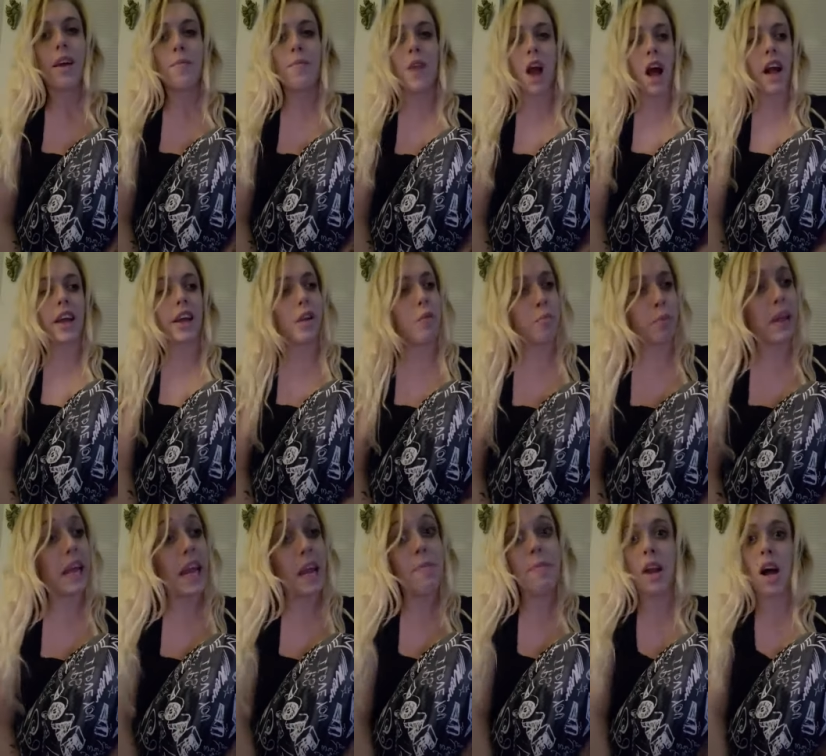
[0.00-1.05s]
not going to
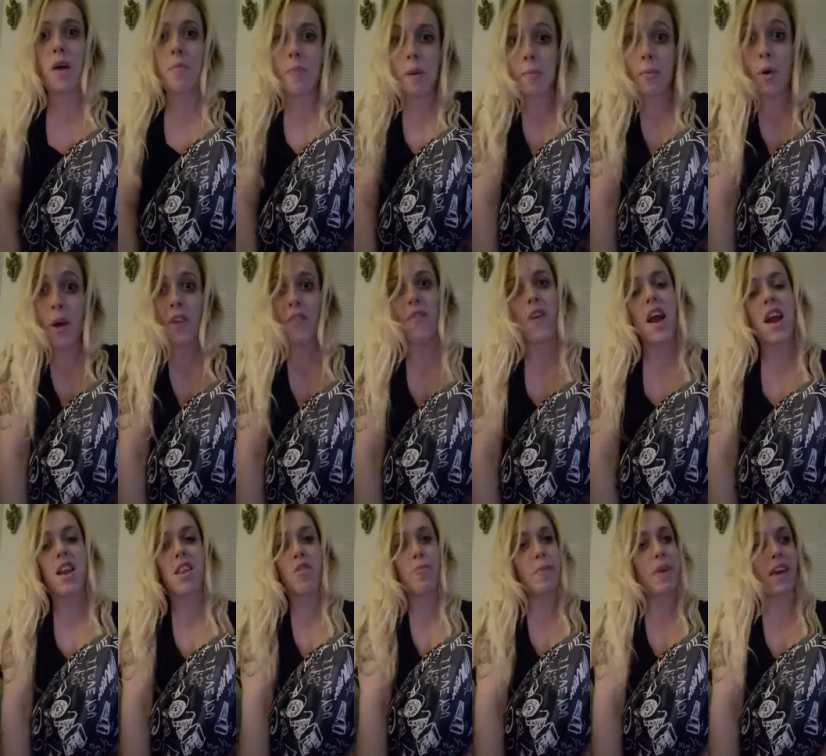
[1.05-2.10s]
blame it on my
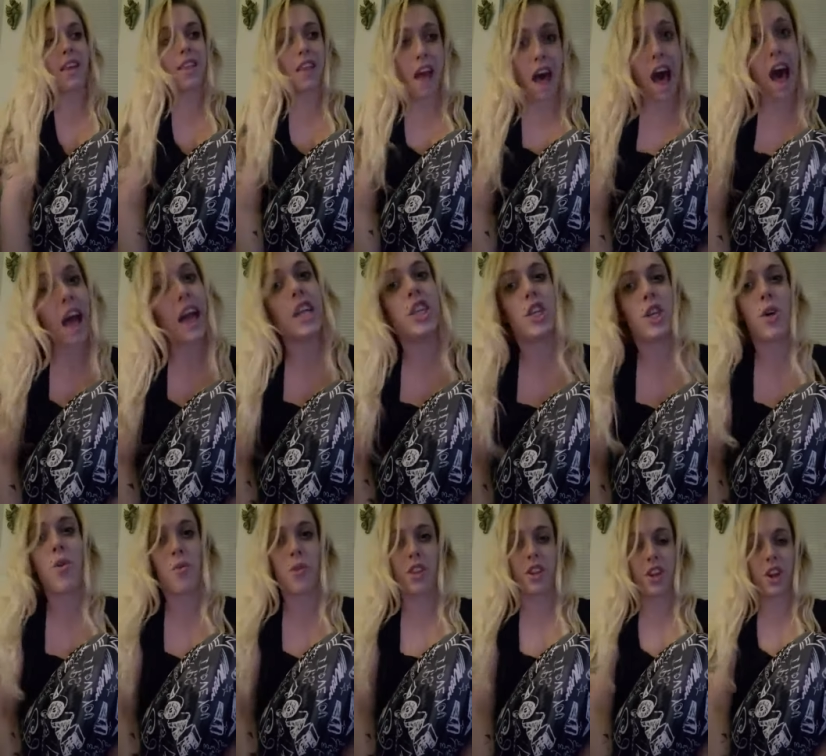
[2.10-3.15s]
boyfriends because I
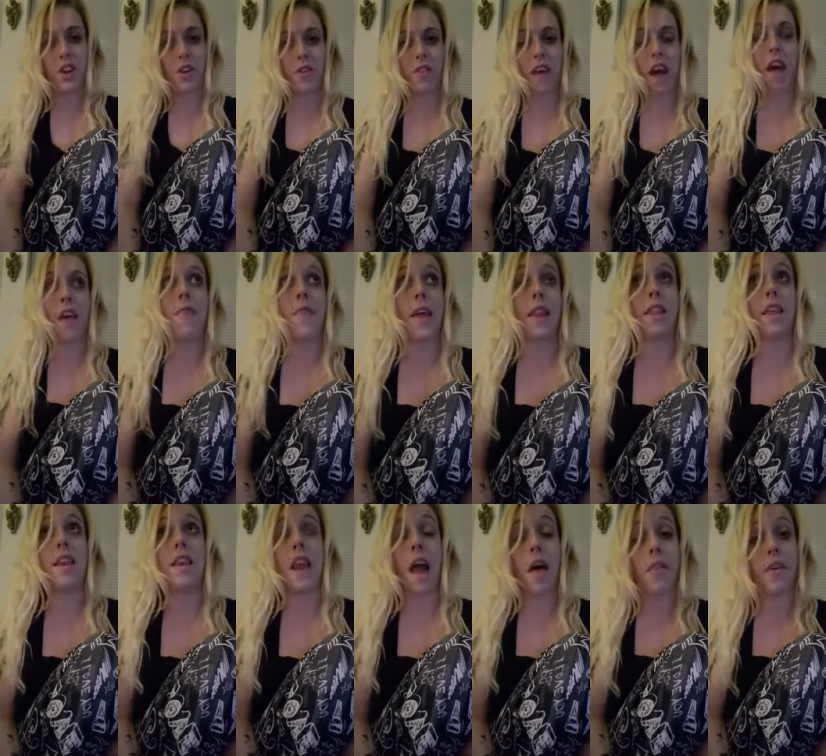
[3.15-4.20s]
chose to do that. And that's
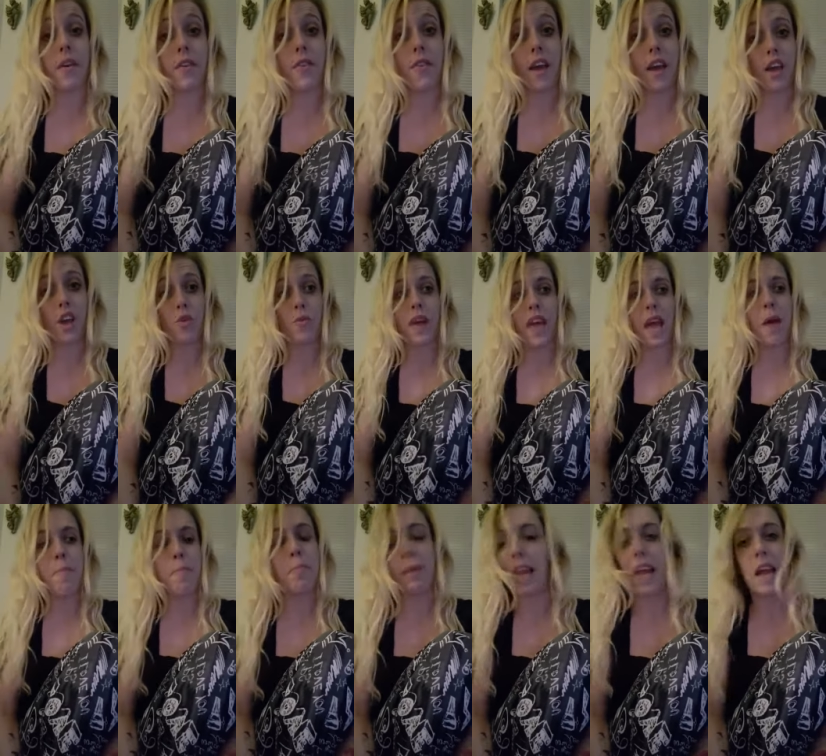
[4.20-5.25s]
another thing. You can't
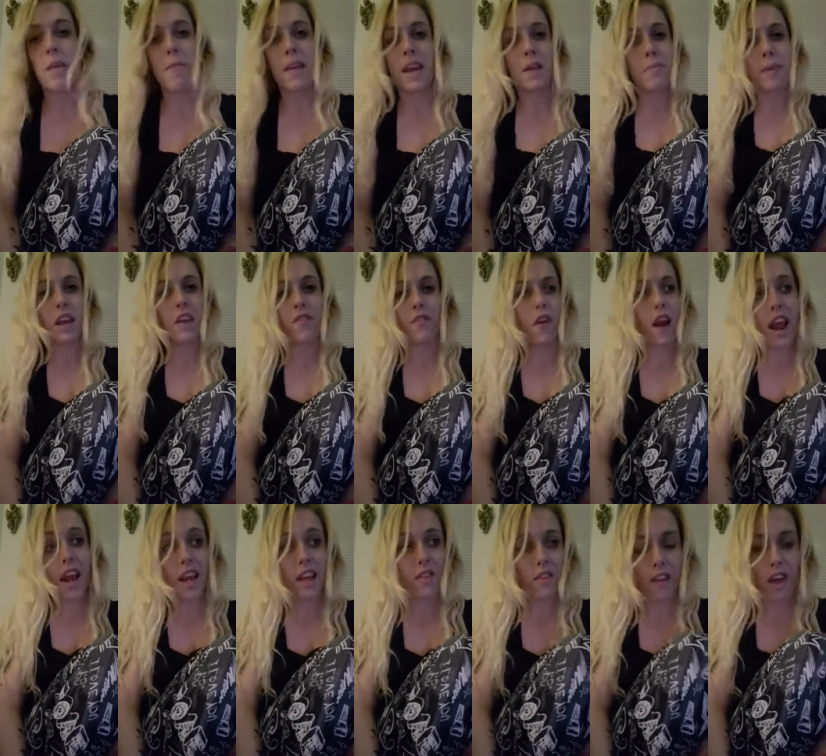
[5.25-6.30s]
blame anybody for
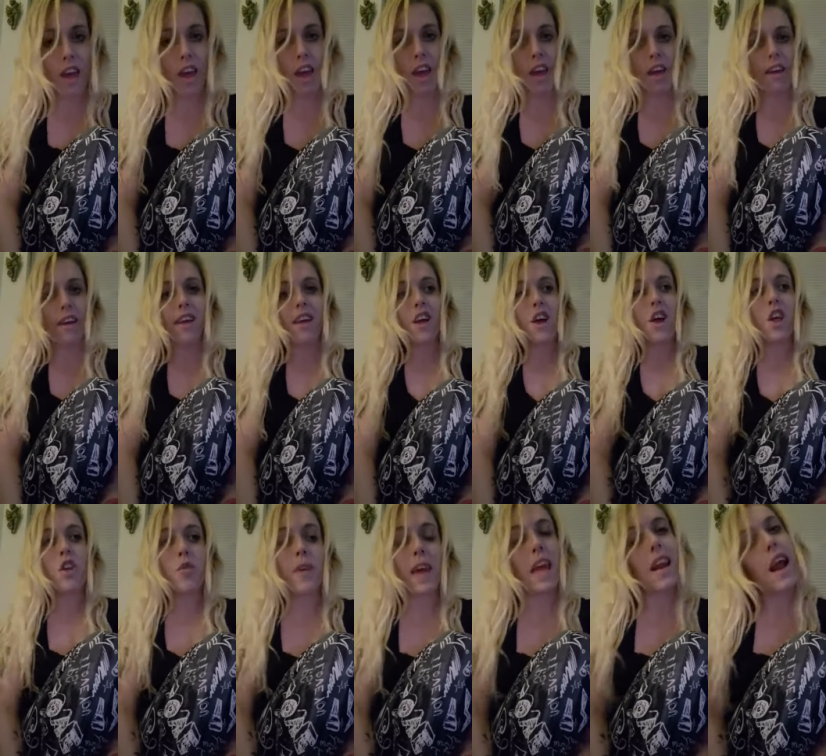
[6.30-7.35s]
anything. You
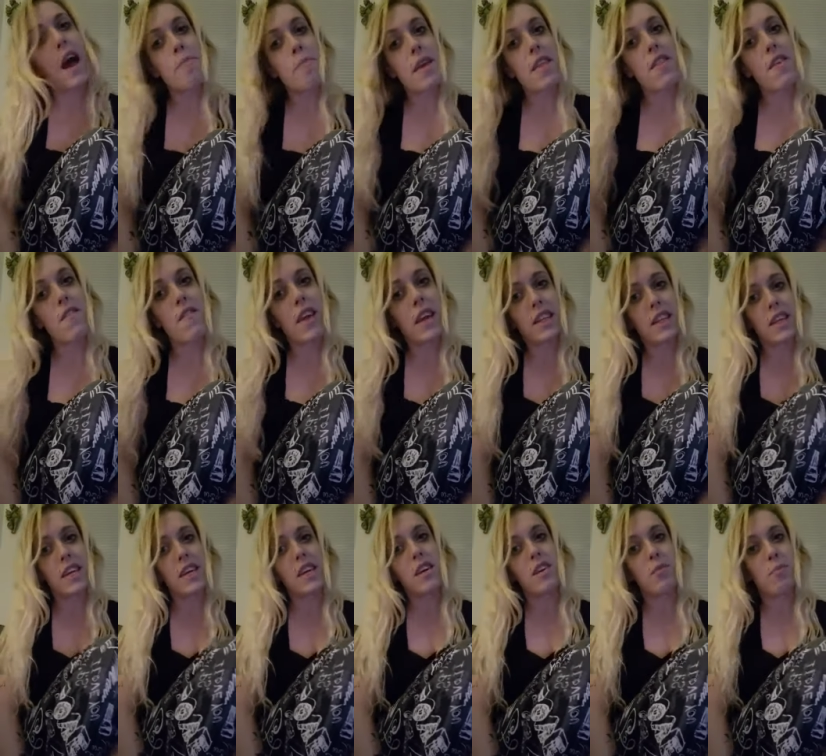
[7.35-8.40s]
cannot be the
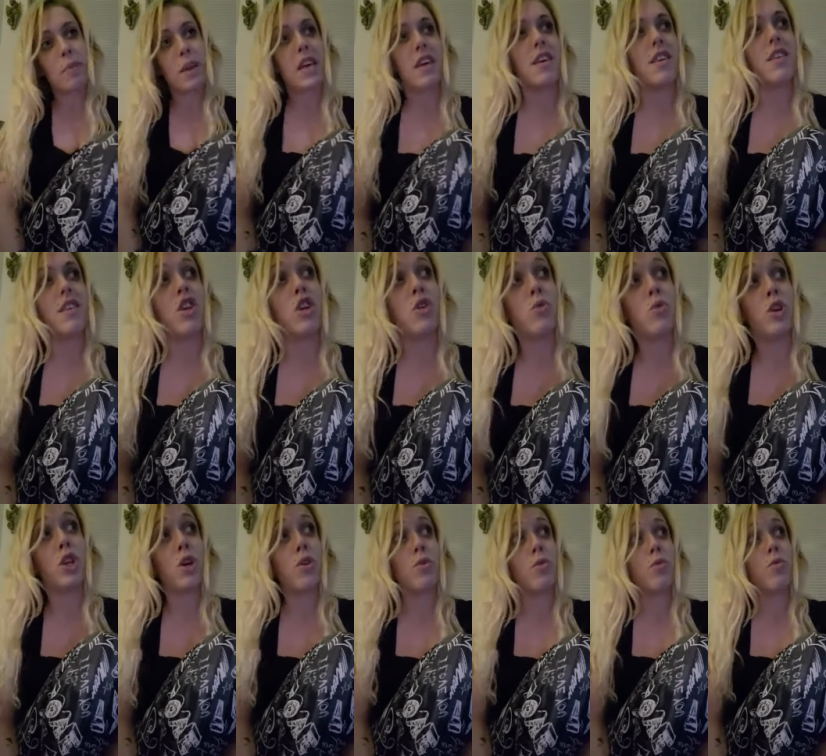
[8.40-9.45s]
victim because you
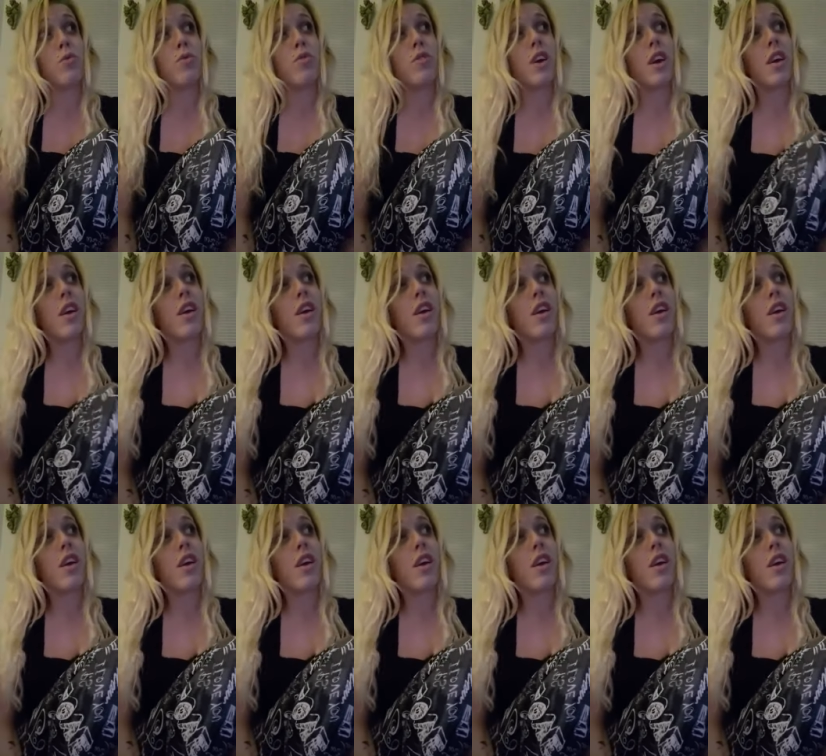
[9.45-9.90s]
chose.